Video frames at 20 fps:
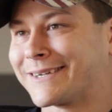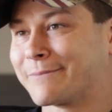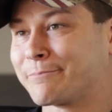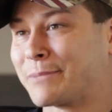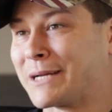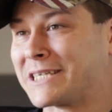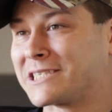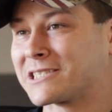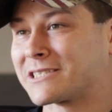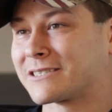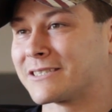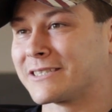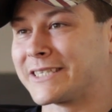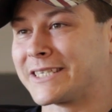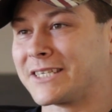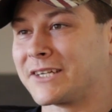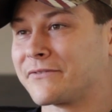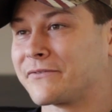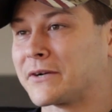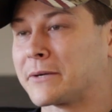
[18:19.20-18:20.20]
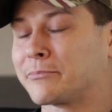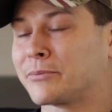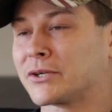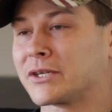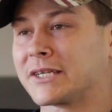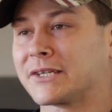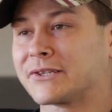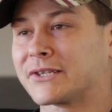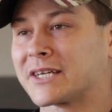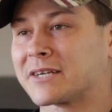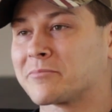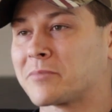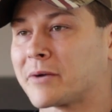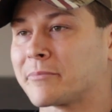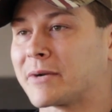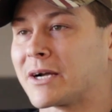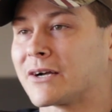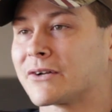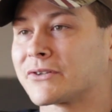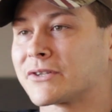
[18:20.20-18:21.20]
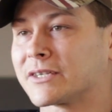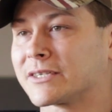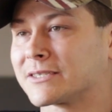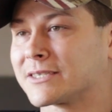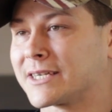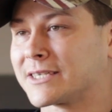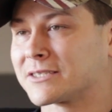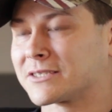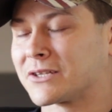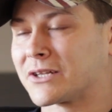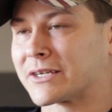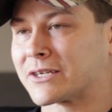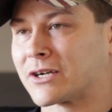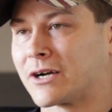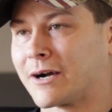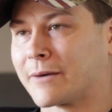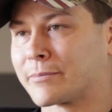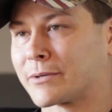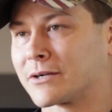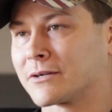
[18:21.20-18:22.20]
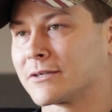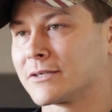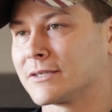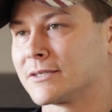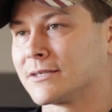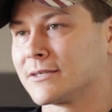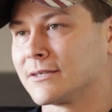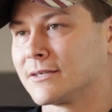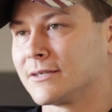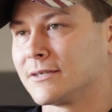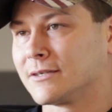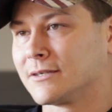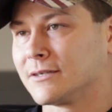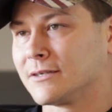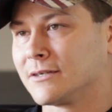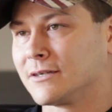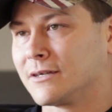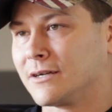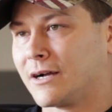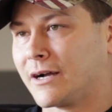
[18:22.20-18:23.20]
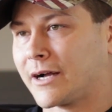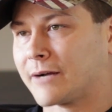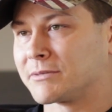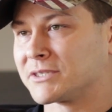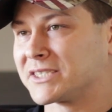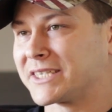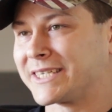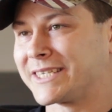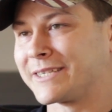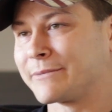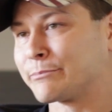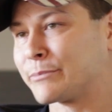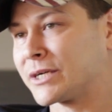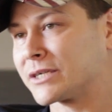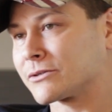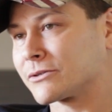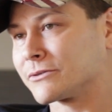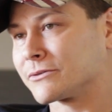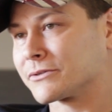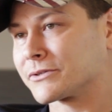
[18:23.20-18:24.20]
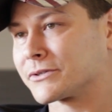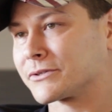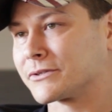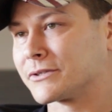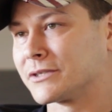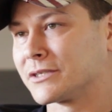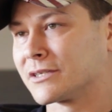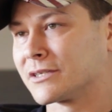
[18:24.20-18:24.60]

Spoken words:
basically, and if I put anything in my mouth, it tasted like copper. I was eating metals.